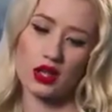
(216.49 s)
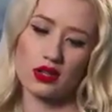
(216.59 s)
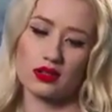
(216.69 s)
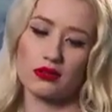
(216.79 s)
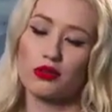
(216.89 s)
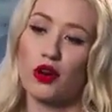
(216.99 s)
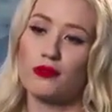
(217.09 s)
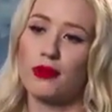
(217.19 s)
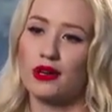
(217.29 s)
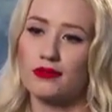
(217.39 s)
the
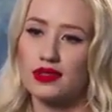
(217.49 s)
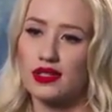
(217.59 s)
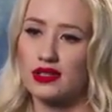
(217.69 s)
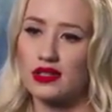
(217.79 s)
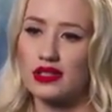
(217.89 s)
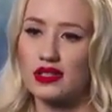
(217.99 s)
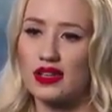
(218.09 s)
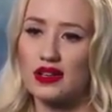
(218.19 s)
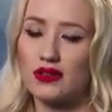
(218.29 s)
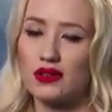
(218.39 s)
road bumps, and
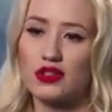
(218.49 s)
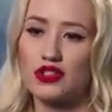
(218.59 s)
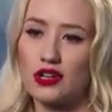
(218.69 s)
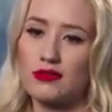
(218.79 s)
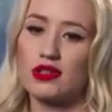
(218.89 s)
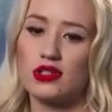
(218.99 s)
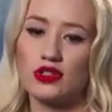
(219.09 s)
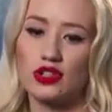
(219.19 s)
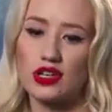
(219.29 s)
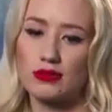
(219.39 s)
your dream is your
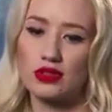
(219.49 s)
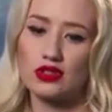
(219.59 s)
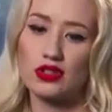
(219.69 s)
dream.